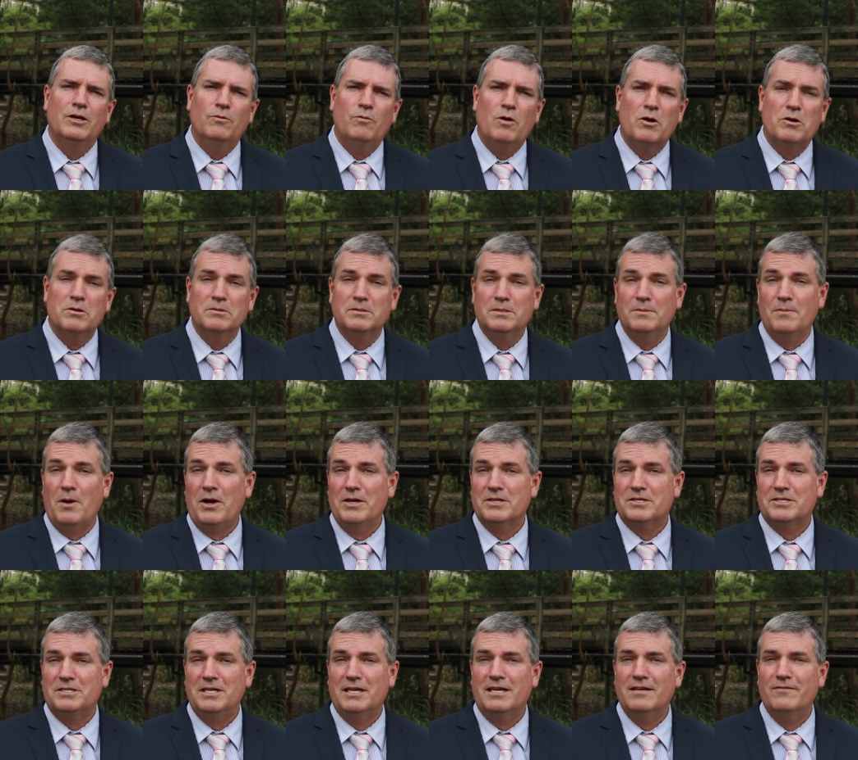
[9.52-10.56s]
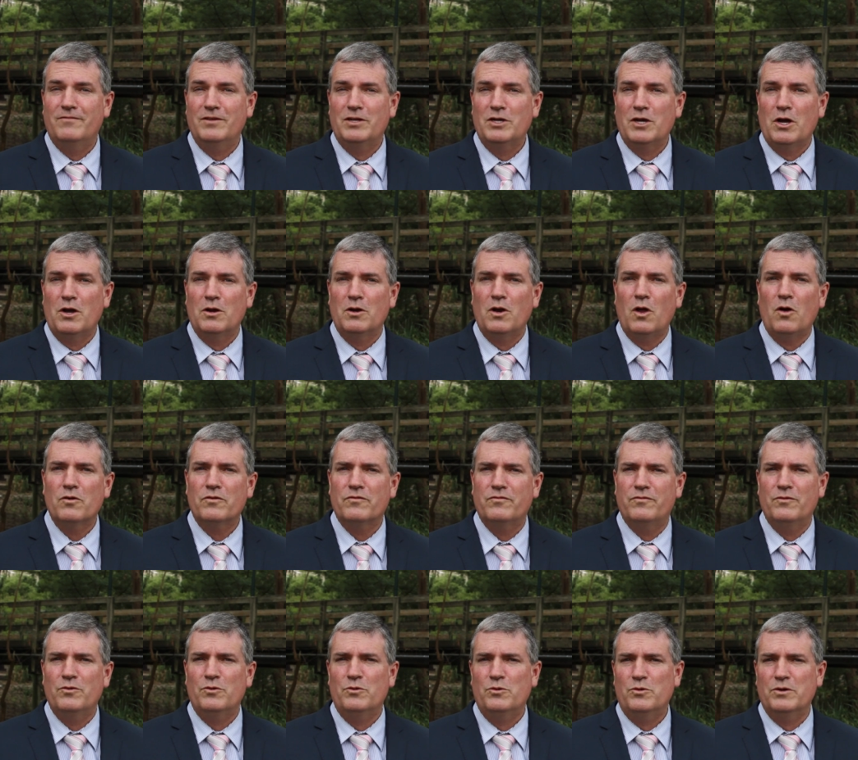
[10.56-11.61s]
Welcome to my second video log
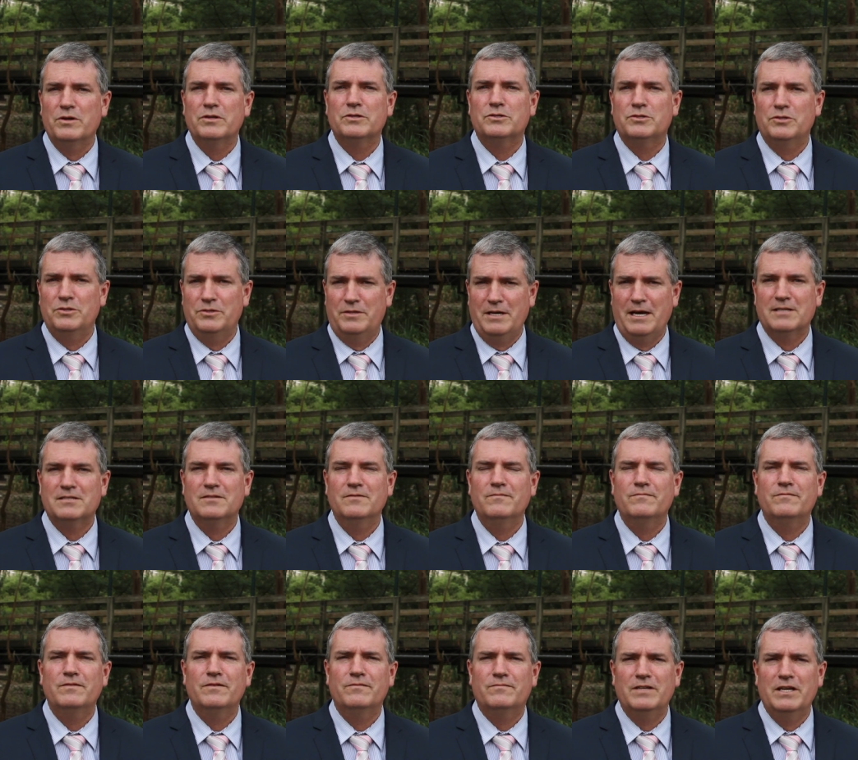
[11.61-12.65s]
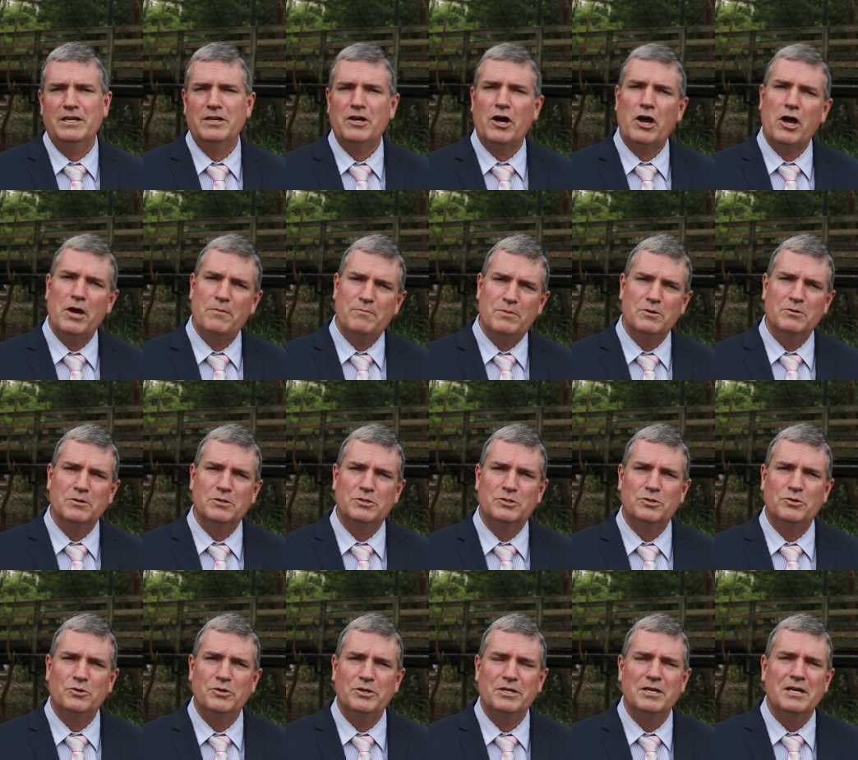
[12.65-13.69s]
for 2015. I hope you
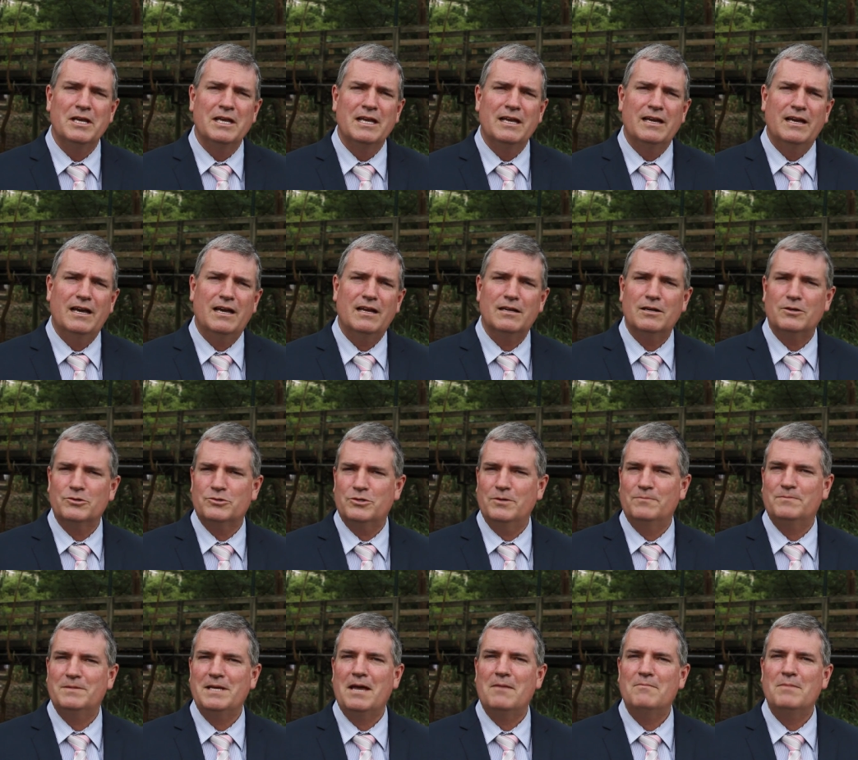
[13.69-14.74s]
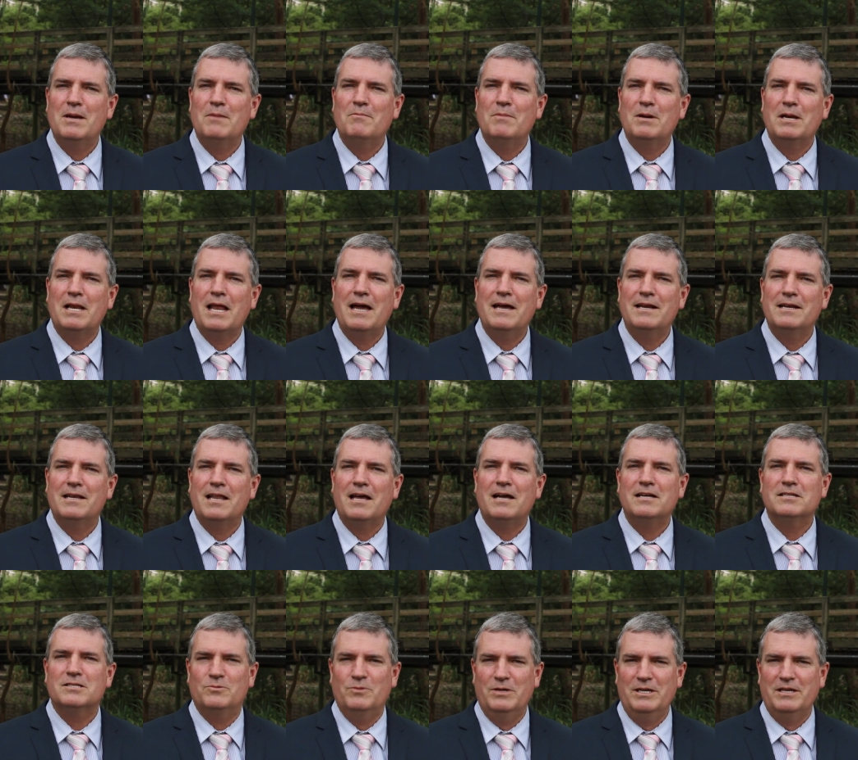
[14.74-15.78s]
enjoyed our little trip down memory lane
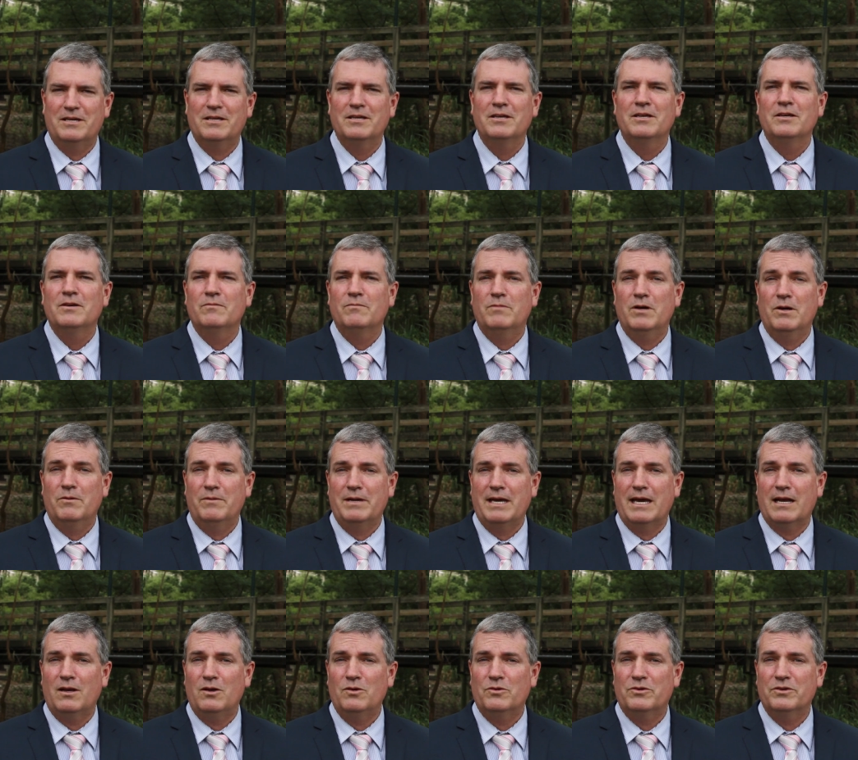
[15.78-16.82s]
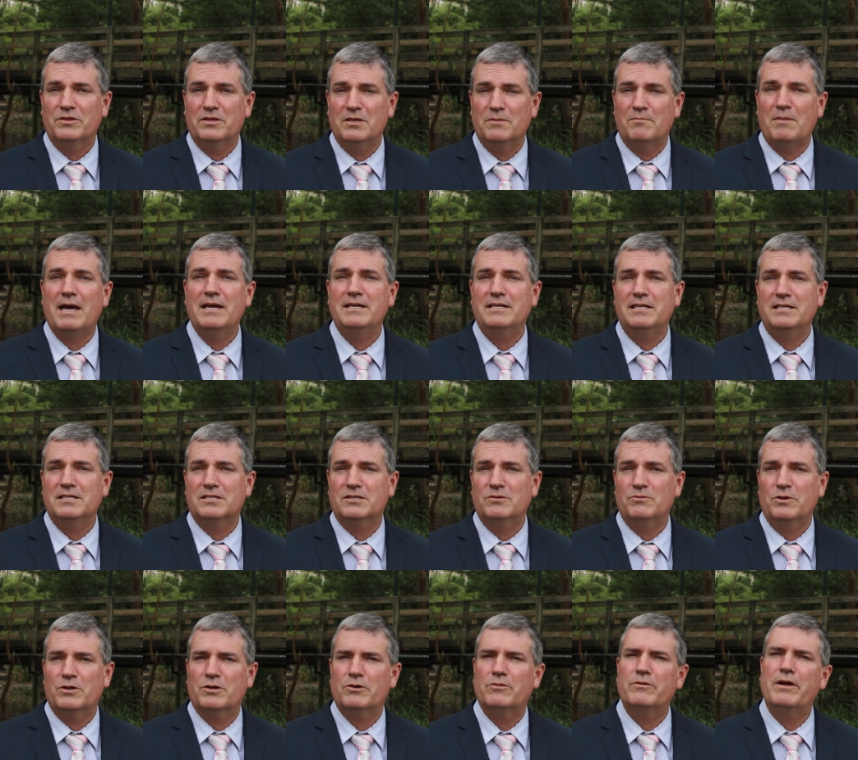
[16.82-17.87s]
last week where we had a look at the paintings that
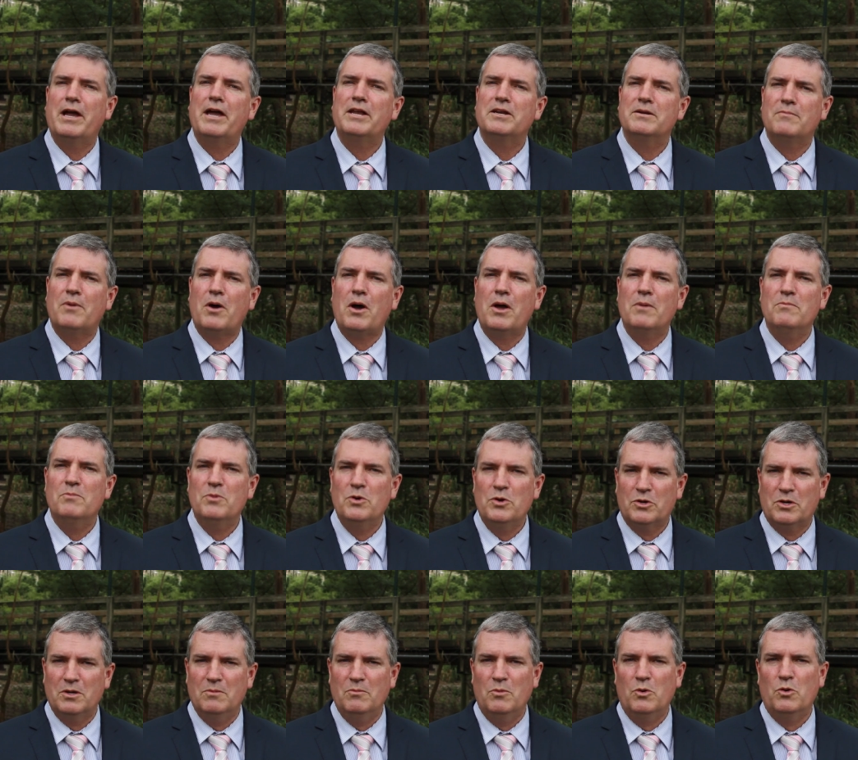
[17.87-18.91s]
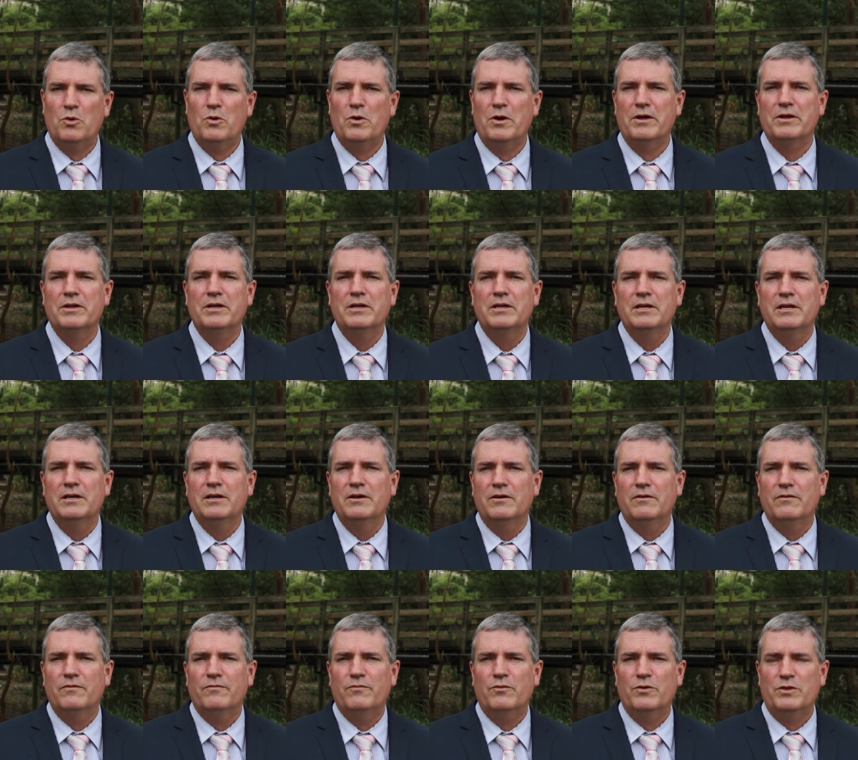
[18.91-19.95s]
were created by Merca Mora
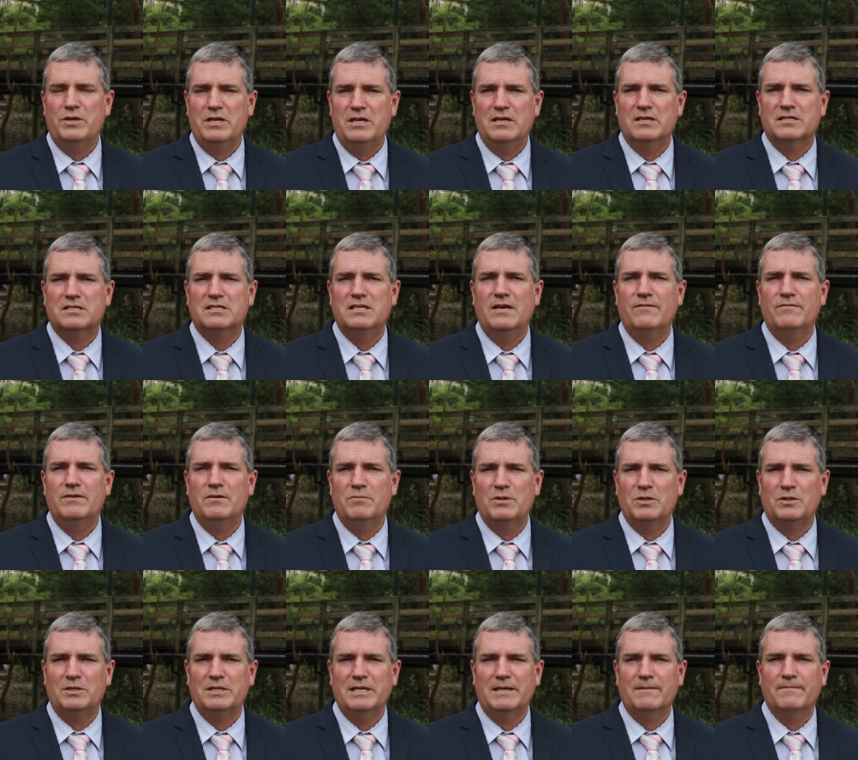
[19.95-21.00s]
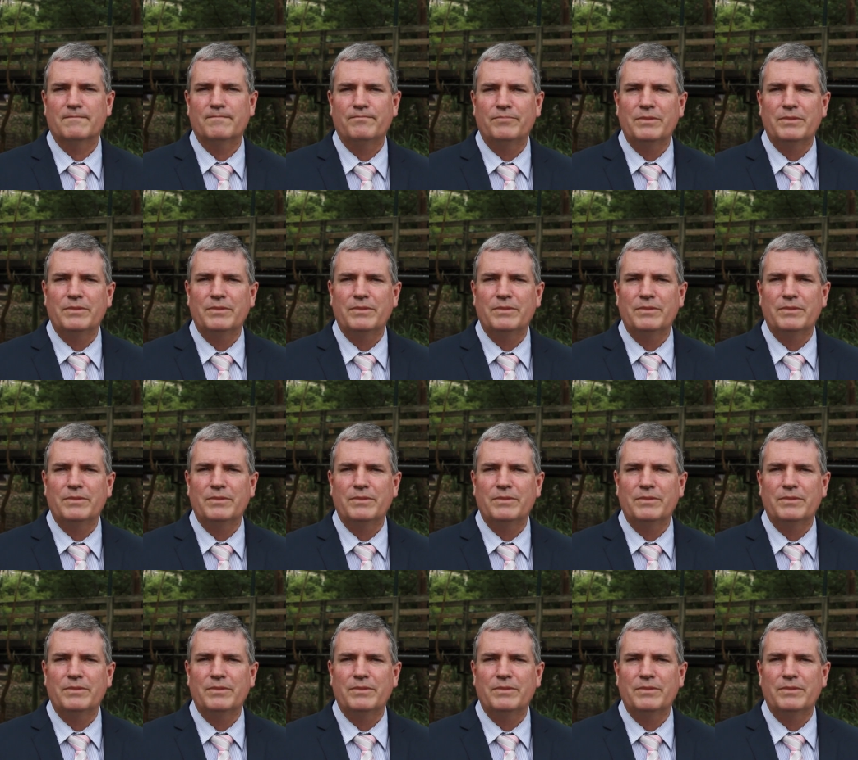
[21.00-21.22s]
for the Year 7 building.